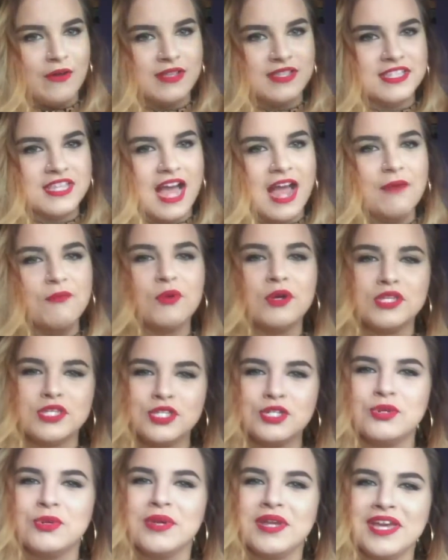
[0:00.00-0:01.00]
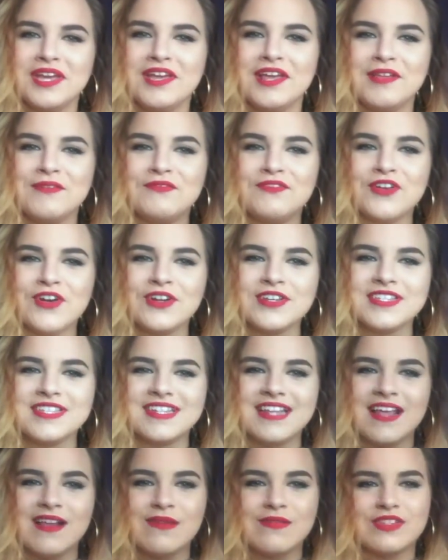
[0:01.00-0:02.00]
And so I was doing it at first,
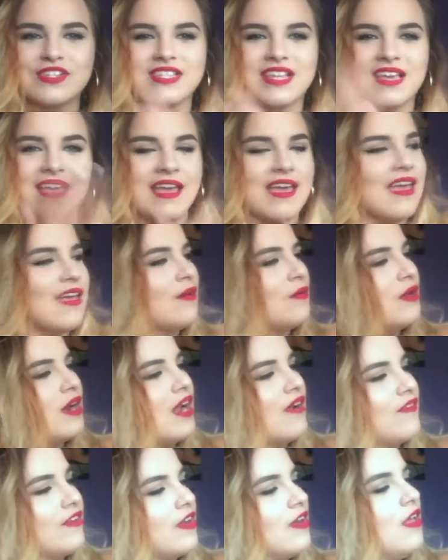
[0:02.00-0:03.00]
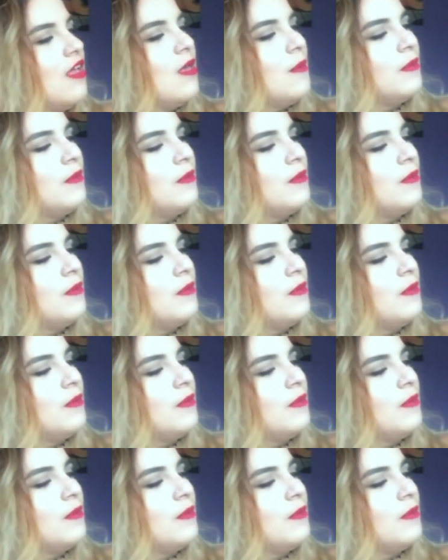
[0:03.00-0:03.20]
and then I was just like, eh, whatever.